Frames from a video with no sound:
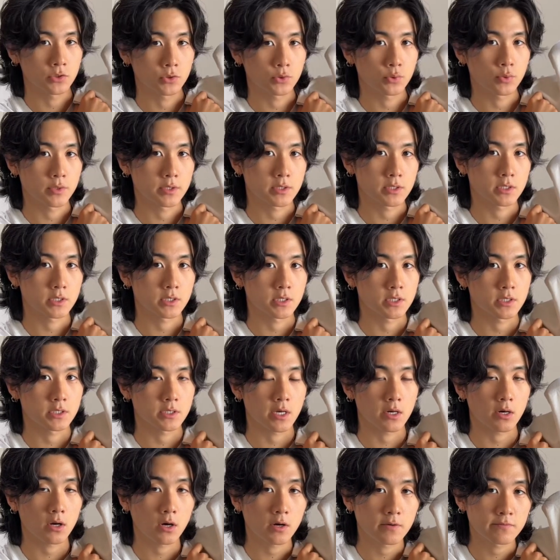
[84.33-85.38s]
Twins tees
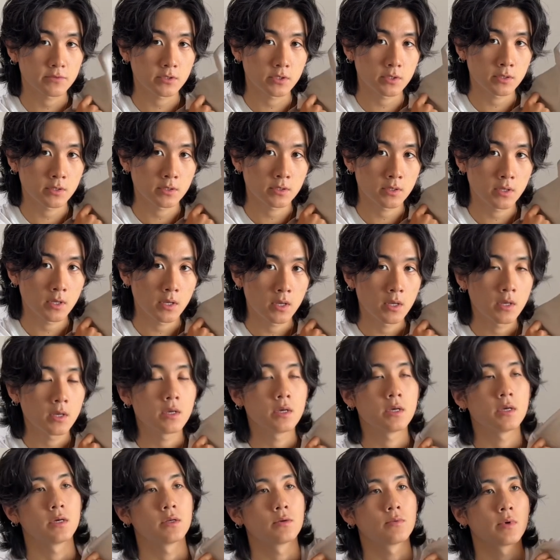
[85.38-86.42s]
that often.
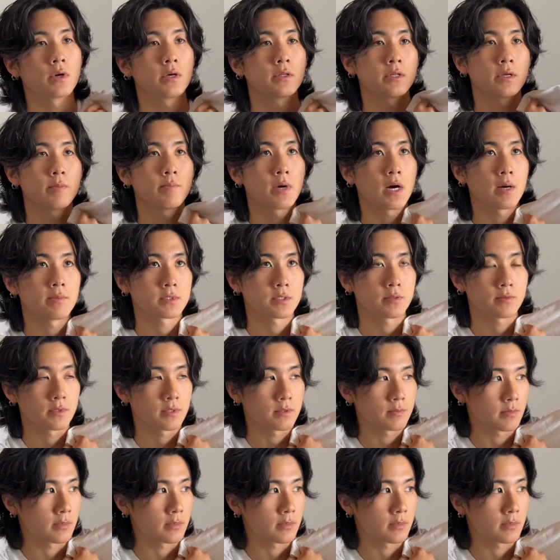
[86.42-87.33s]
It rarely pops up in the